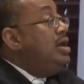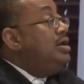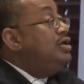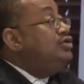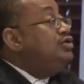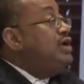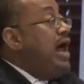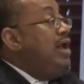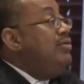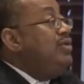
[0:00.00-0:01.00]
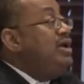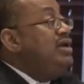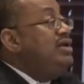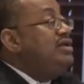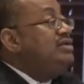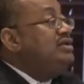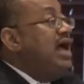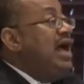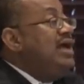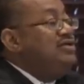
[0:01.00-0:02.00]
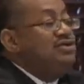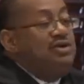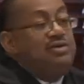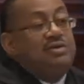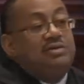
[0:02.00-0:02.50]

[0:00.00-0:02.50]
Did you not read this sign, sir?